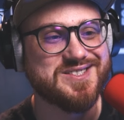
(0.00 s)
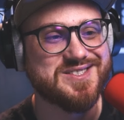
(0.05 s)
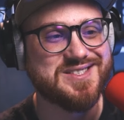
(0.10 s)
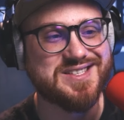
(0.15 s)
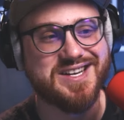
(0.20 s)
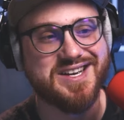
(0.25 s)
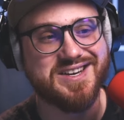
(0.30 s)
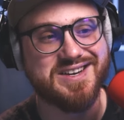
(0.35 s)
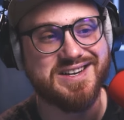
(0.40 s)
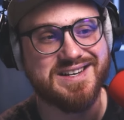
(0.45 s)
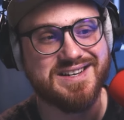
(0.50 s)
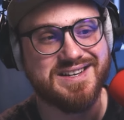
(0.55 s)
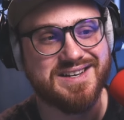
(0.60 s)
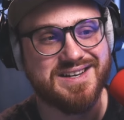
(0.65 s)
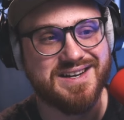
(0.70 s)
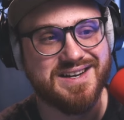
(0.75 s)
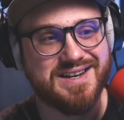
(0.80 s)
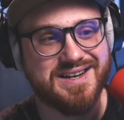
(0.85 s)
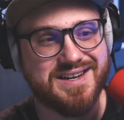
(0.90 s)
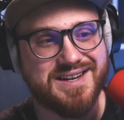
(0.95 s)
instead.
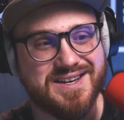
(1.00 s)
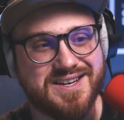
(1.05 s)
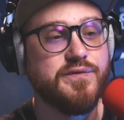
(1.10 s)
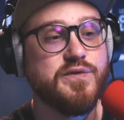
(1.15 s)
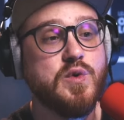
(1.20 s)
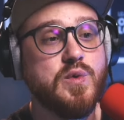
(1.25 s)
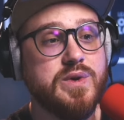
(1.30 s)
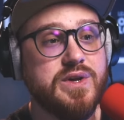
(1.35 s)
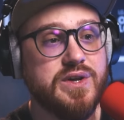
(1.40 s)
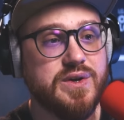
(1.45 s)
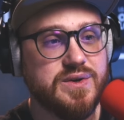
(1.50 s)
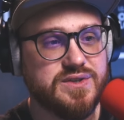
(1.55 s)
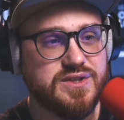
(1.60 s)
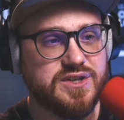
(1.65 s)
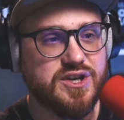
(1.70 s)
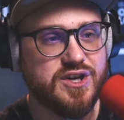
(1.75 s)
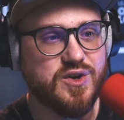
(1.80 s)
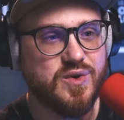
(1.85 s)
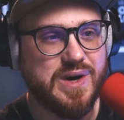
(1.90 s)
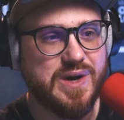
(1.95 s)
A few years
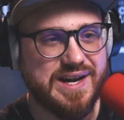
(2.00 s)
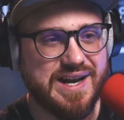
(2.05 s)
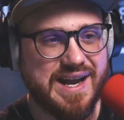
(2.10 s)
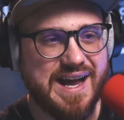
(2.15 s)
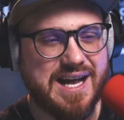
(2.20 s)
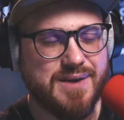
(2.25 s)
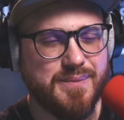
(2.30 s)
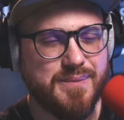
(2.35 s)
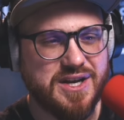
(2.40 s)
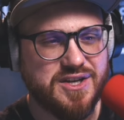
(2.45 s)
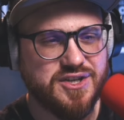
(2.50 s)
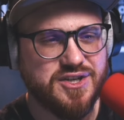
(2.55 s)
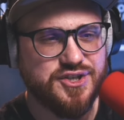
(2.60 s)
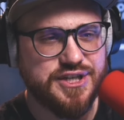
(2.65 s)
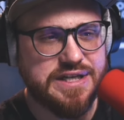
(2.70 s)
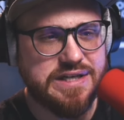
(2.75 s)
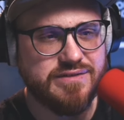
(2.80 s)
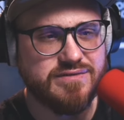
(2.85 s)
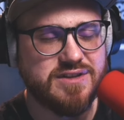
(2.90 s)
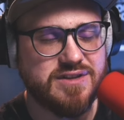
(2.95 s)
ago, I'd had my
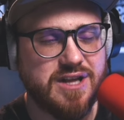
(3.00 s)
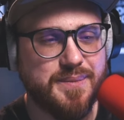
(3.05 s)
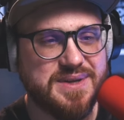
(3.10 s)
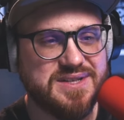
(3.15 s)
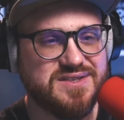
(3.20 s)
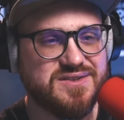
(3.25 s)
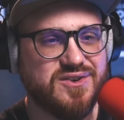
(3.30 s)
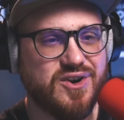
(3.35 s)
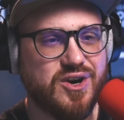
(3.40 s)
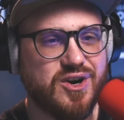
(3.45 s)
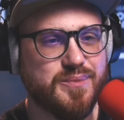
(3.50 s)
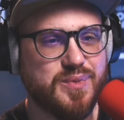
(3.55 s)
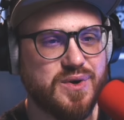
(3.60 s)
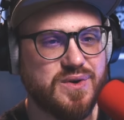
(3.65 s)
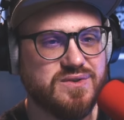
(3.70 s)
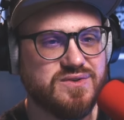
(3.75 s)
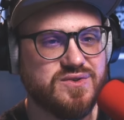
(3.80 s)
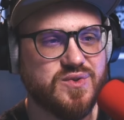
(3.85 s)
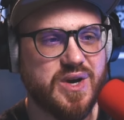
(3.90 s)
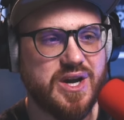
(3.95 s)
share of lemons and
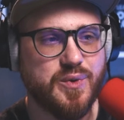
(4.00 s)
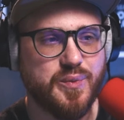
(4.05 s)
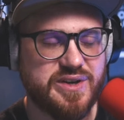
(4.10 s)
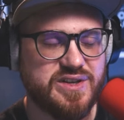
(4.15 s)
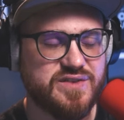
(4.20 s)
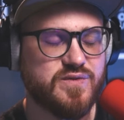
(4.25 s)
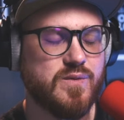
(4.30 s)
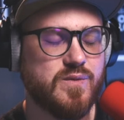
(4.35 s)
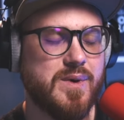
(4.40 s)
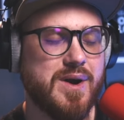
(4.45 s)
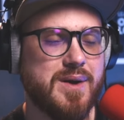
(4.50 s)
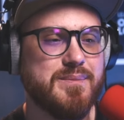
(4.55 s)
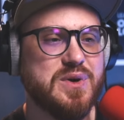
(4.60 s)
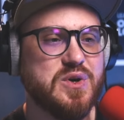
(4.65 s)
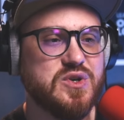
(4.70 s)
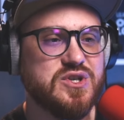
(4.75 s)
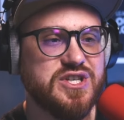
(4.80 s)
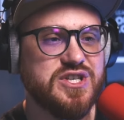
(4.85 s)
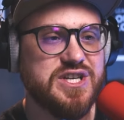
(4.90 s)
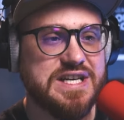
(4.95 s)
heartburn, so I reached for my
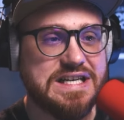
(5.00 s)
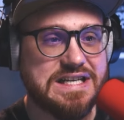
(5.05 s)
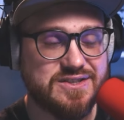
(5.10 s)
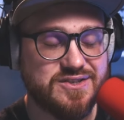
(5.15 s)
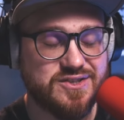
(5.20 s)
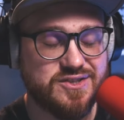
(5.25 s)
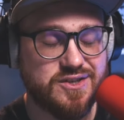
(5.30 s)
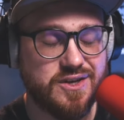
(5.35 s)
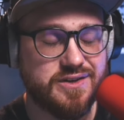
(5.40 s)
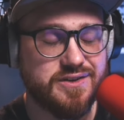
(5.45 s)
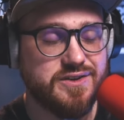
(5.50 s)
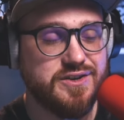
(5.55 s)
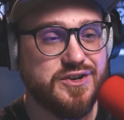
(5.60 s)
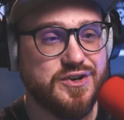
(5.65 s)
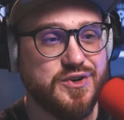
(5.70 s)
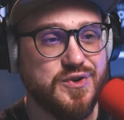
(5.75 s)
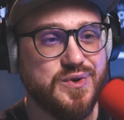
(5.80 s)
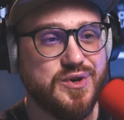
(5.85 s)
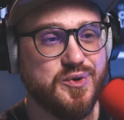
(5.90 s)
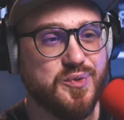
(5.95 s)
milkshake and started a
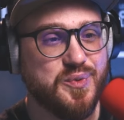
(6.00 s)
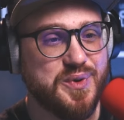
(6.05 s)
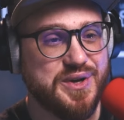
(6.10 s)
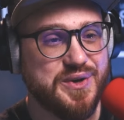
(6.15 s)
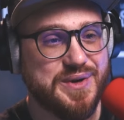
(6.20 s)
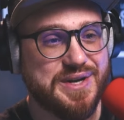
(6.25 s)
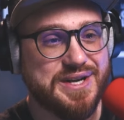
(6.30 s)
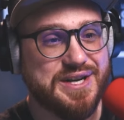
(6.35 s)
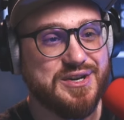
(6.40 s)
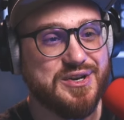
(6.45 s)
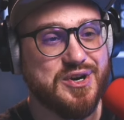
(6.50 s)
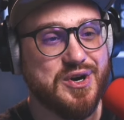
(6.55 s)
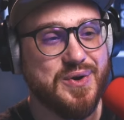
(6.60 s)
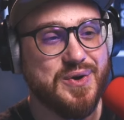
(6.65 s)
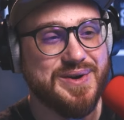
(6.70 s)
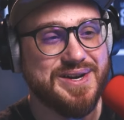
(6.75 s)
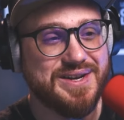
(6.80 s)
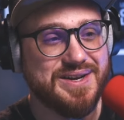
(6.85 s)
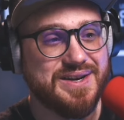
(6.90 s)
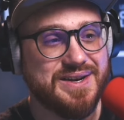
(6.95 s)
new career in
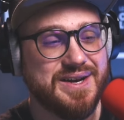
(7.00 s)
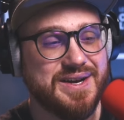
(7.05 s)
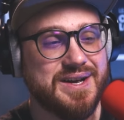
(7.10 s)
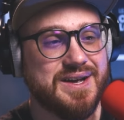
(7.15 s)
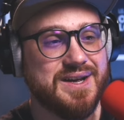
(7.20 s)
coding.